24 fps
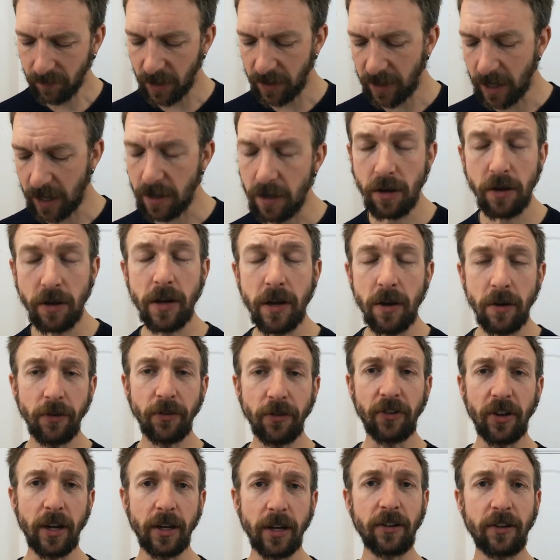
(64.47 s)
Now you
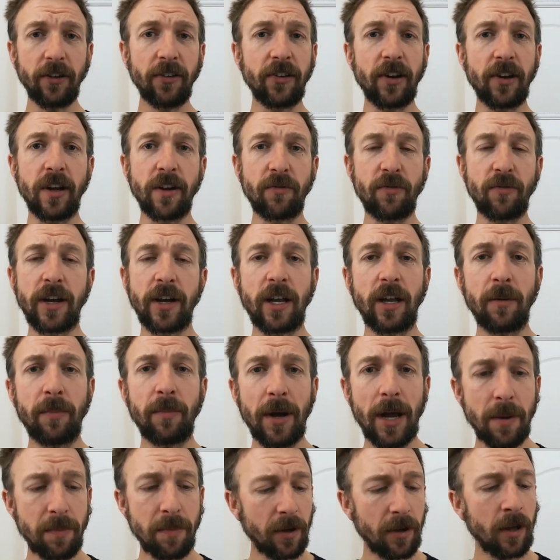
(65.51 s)
use it just like regular
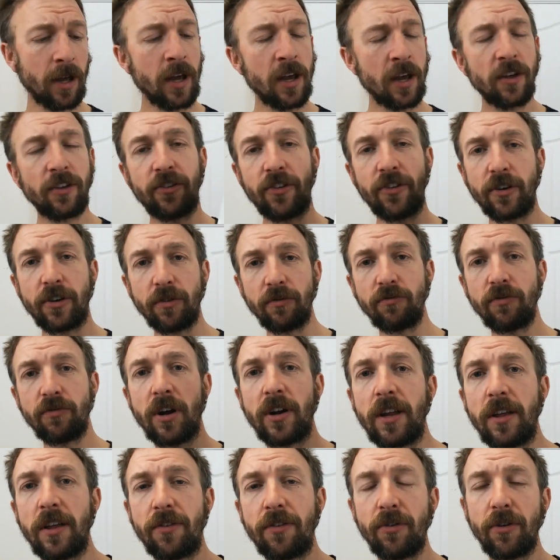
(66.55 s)
paper, so you can
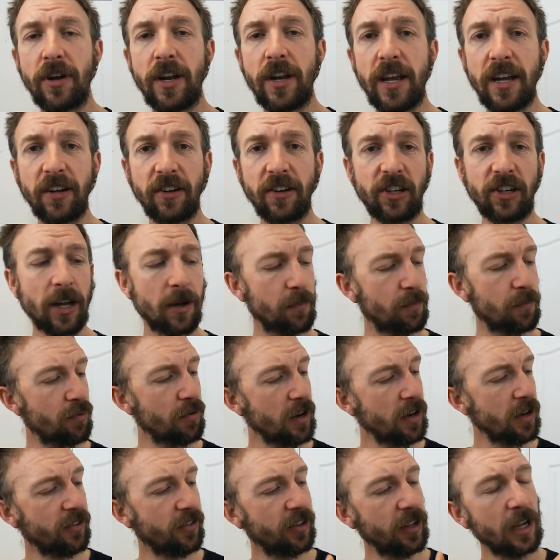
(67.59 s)
run it through an inkjet
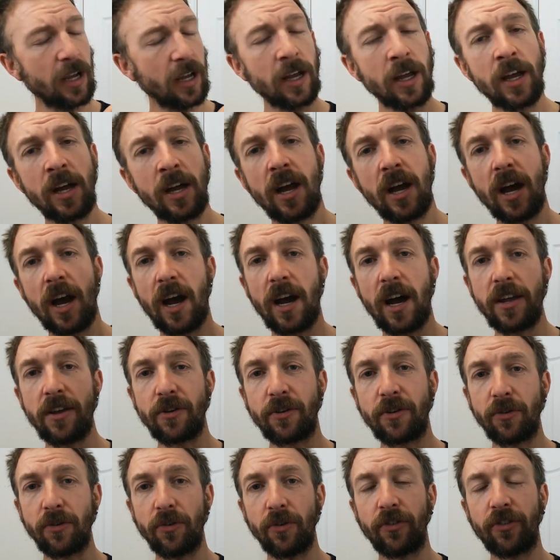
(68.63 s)
printer, you
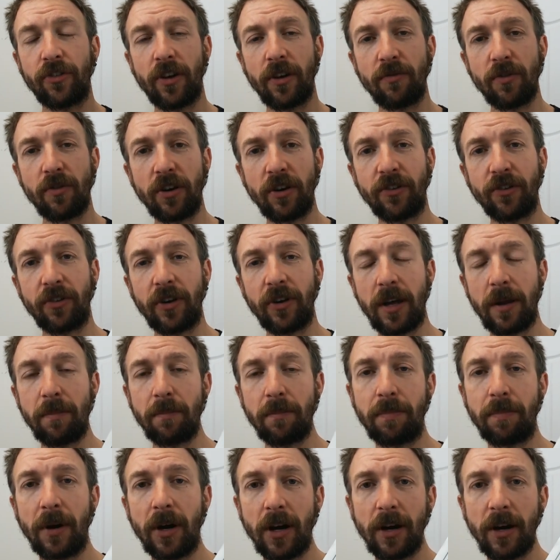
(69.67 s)
can also write on it
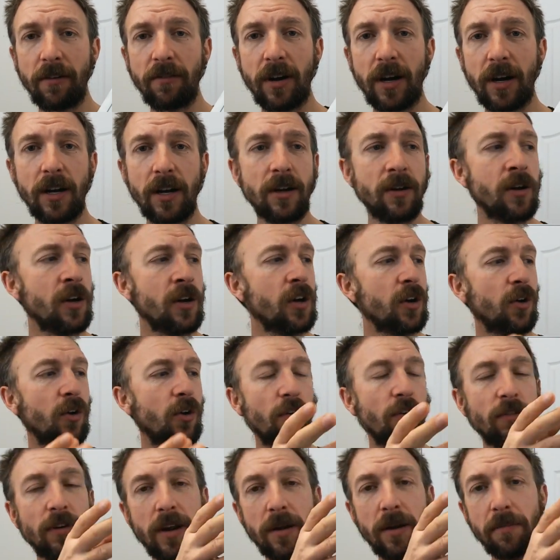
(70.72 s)
in biro
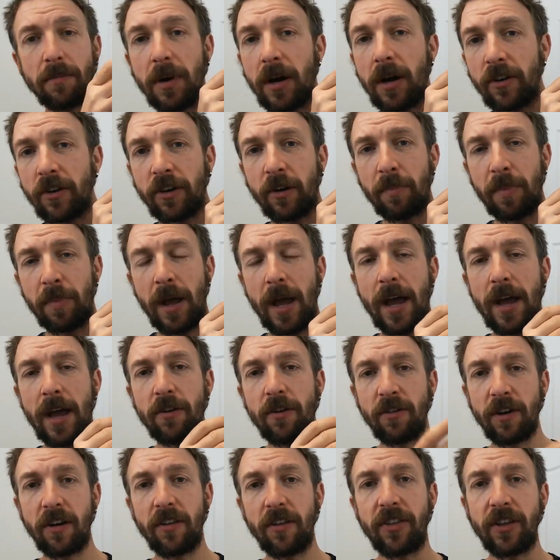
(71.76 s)
or in marker pen
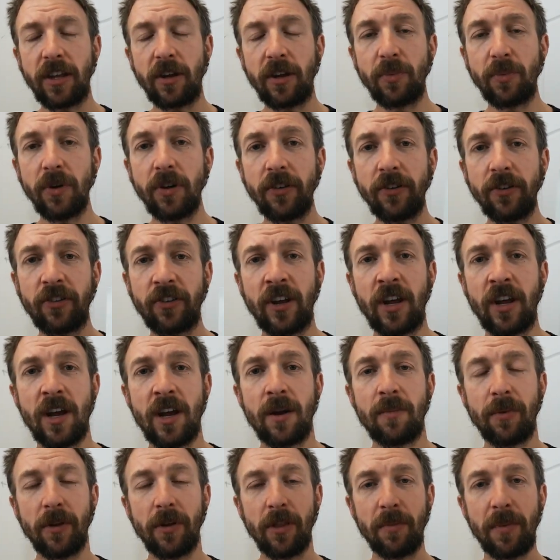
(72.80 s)
or anything you want,
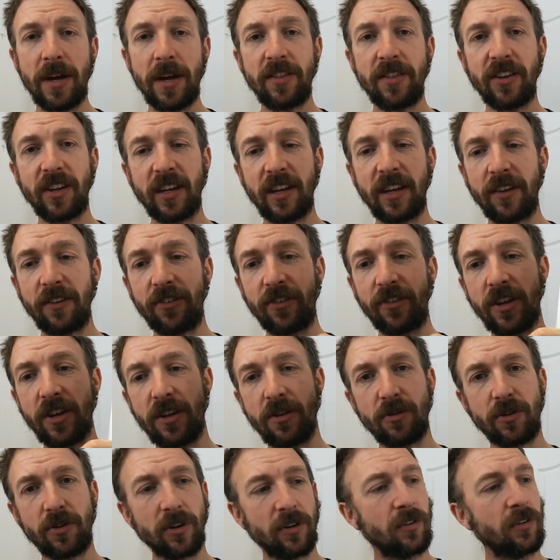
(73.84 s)
but the main thing is that
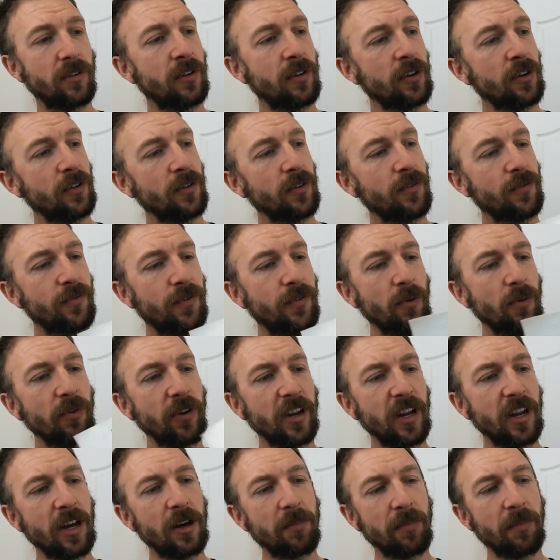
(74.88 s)
you can fold
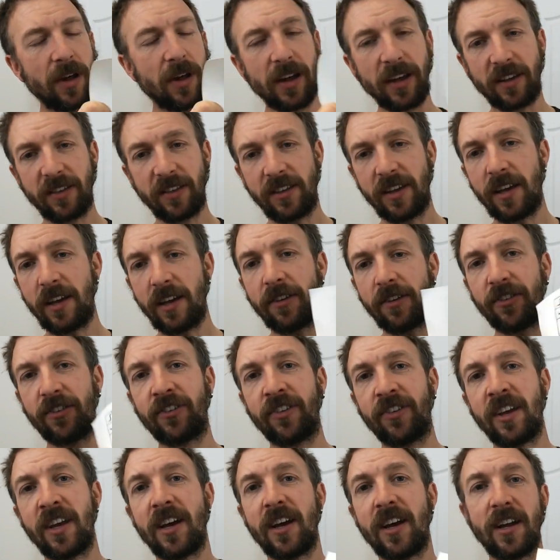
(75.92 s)
it up like
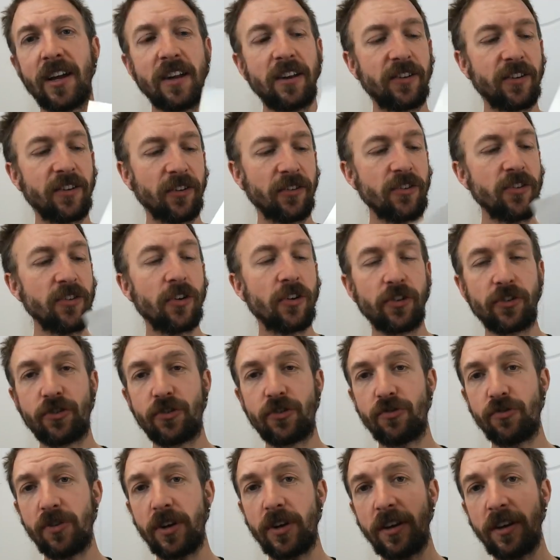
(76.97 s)
this and it does not
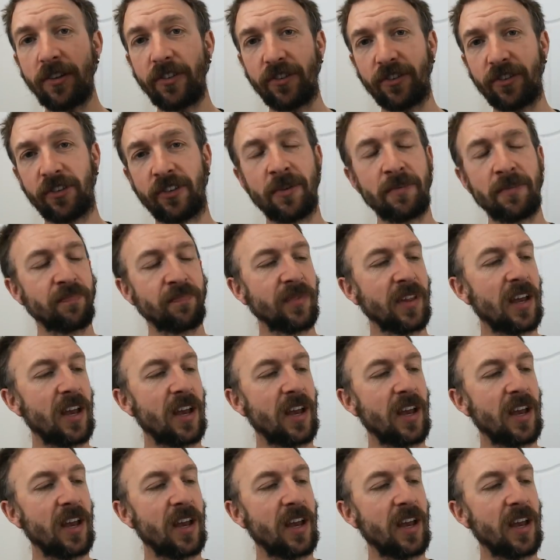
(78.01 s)
crease.